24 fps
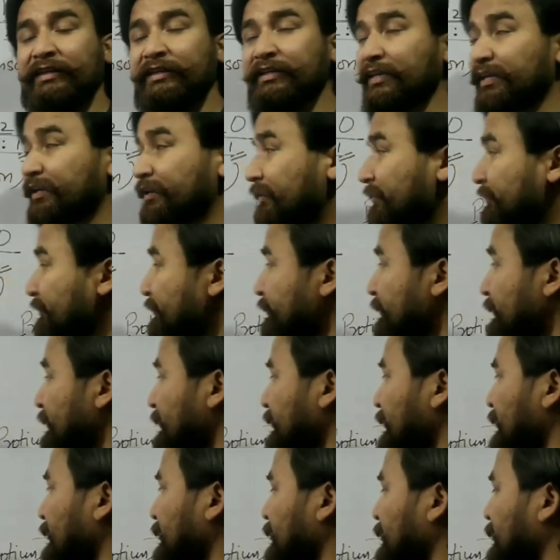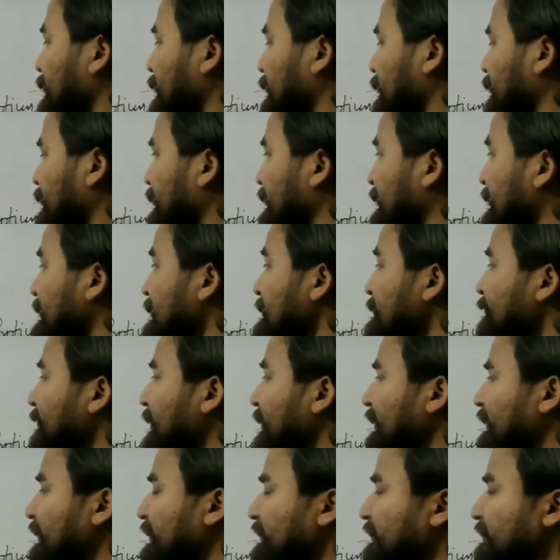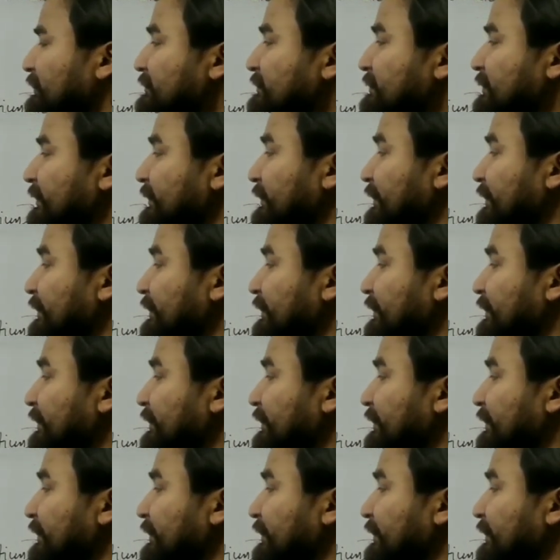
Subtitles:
gave these particles a